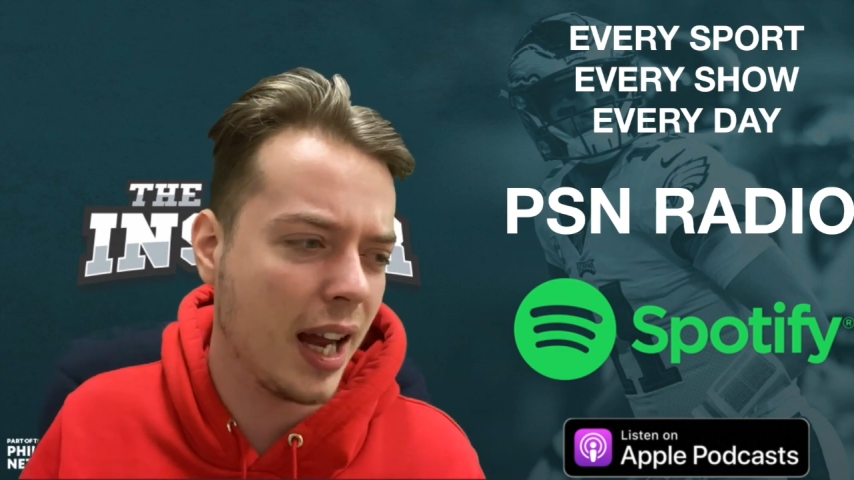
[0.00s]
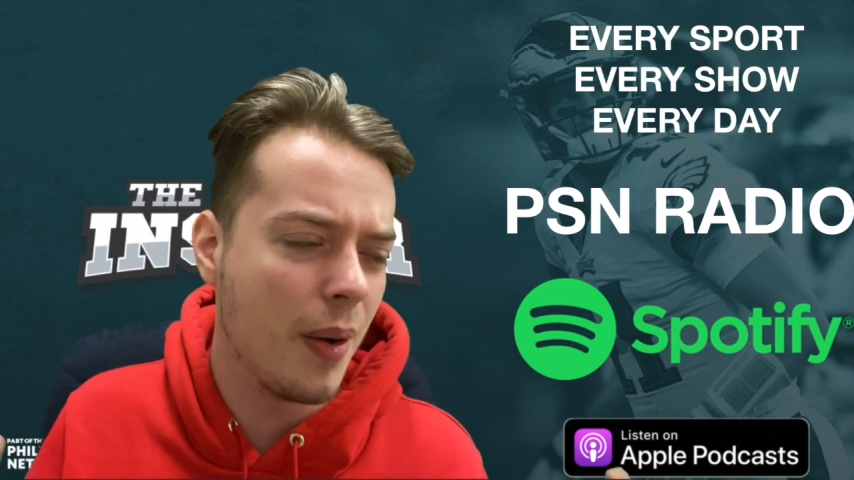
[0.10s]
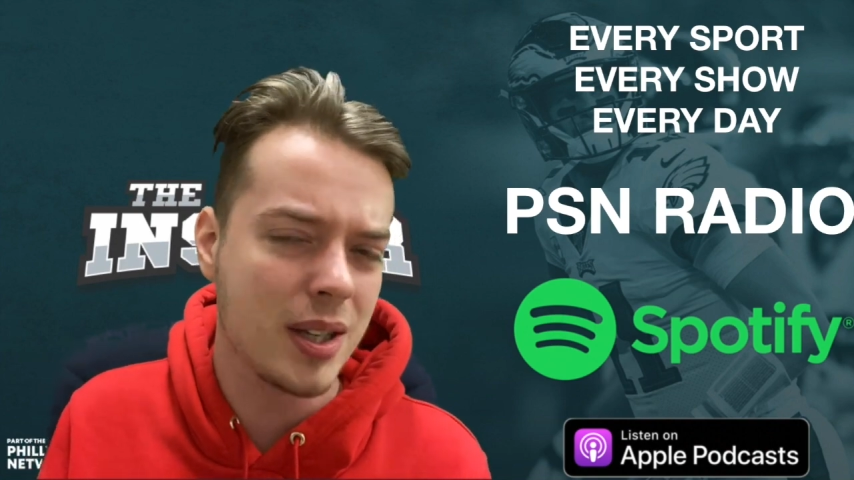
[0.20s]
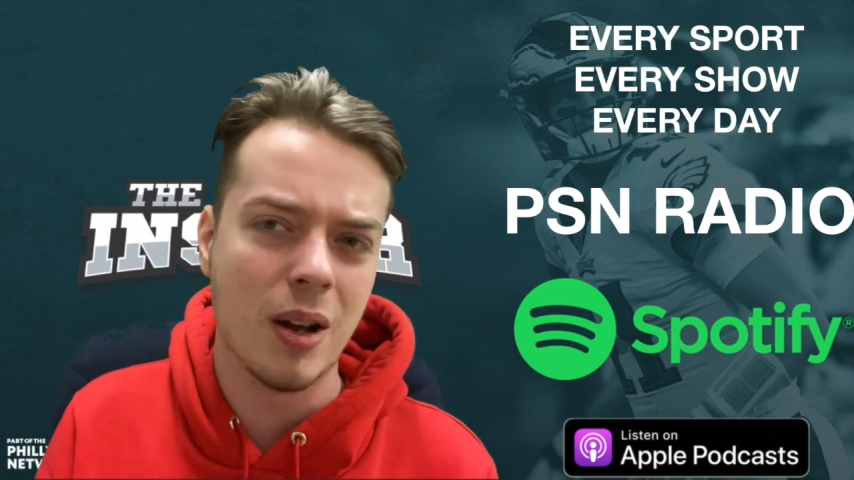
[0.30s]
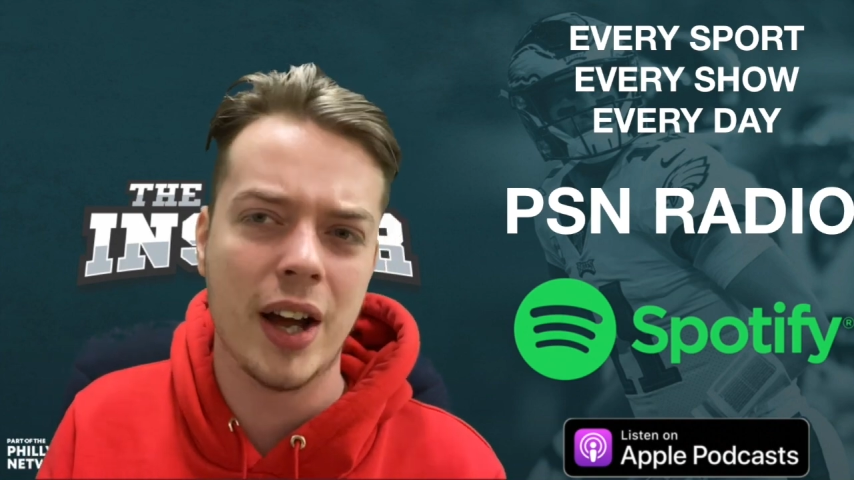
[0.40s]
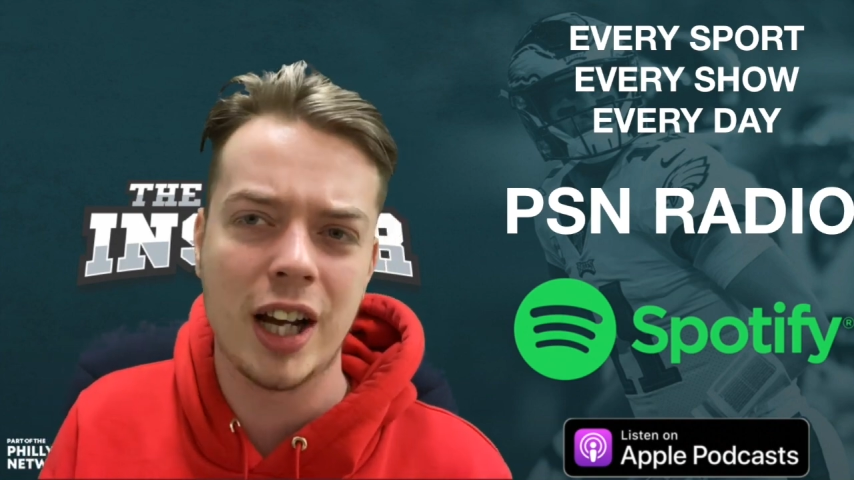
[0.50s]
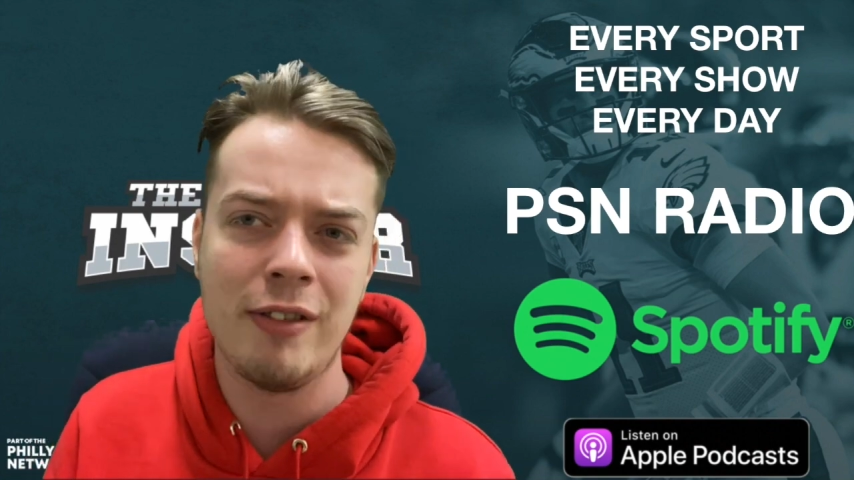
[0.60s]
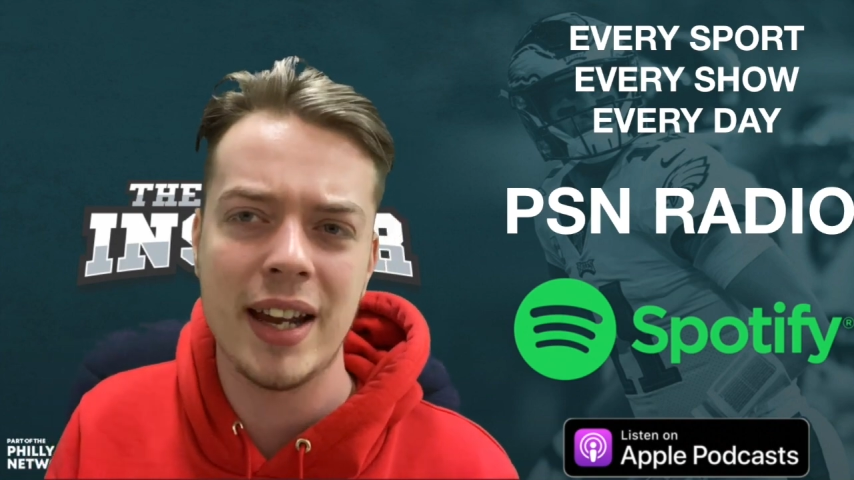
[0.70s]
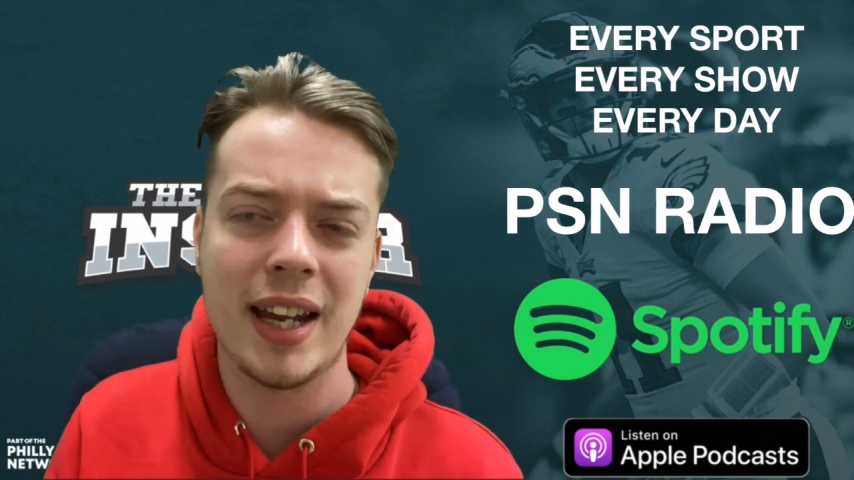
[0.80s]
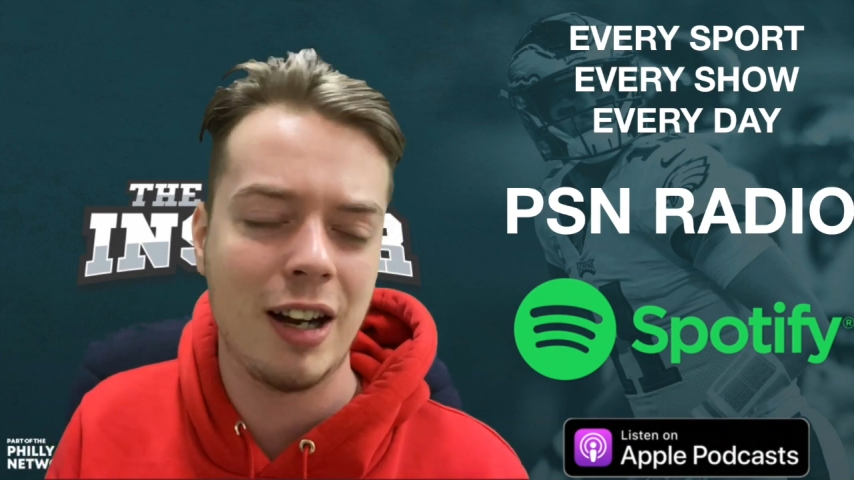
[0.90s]
oh, it's not like a
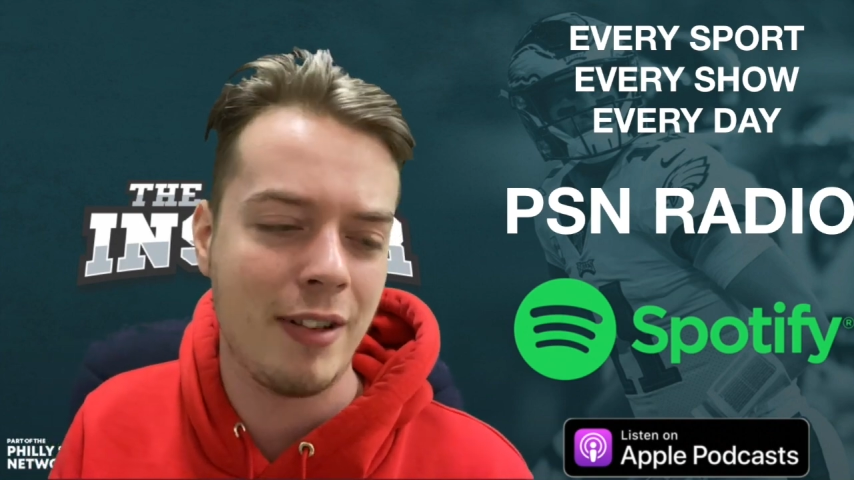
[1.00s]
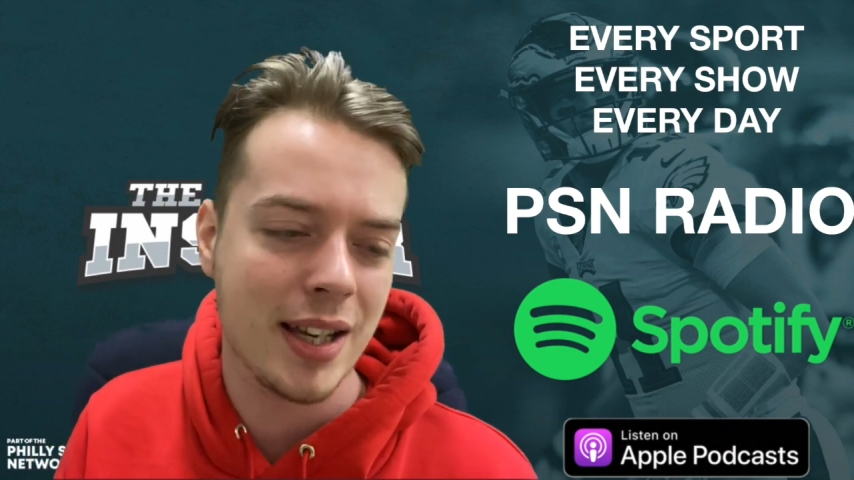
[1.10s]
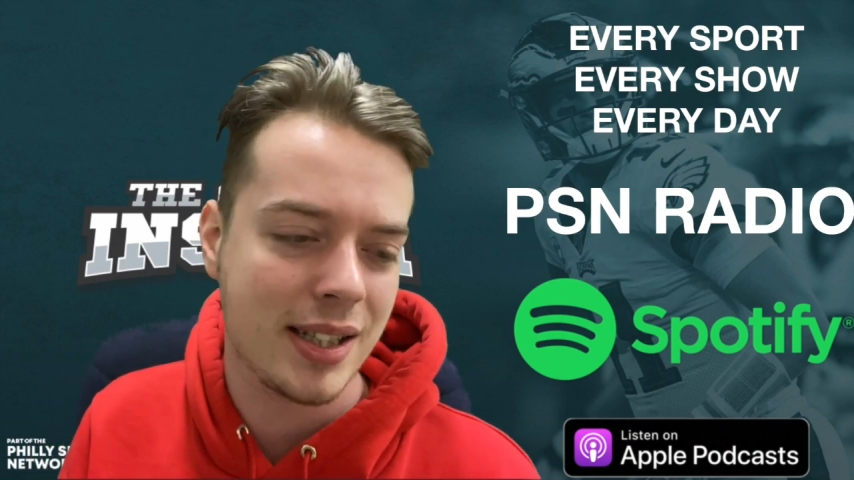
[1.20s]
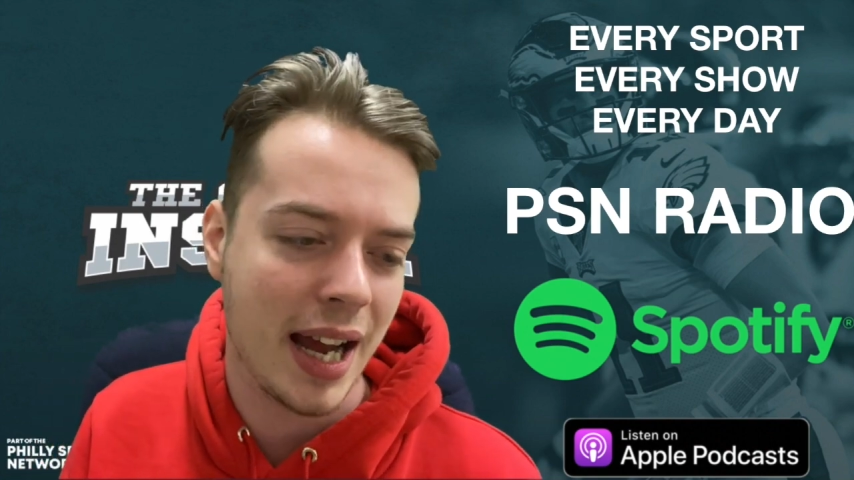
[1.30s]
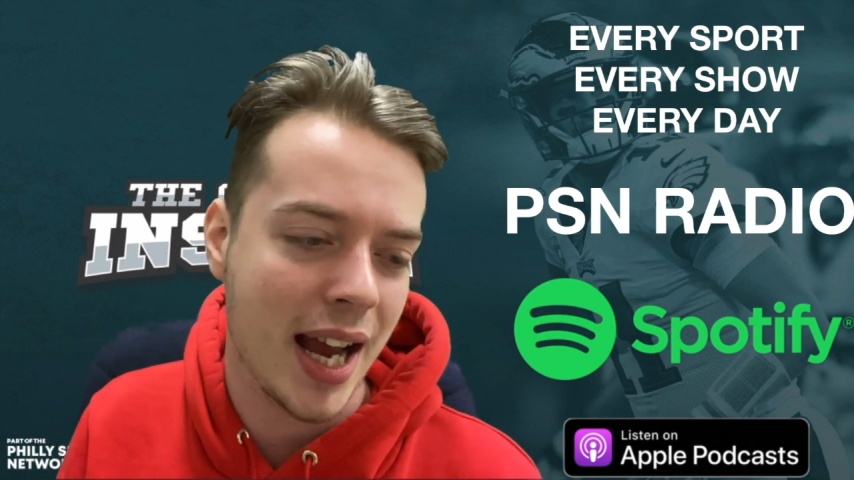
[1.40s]
regular rest day.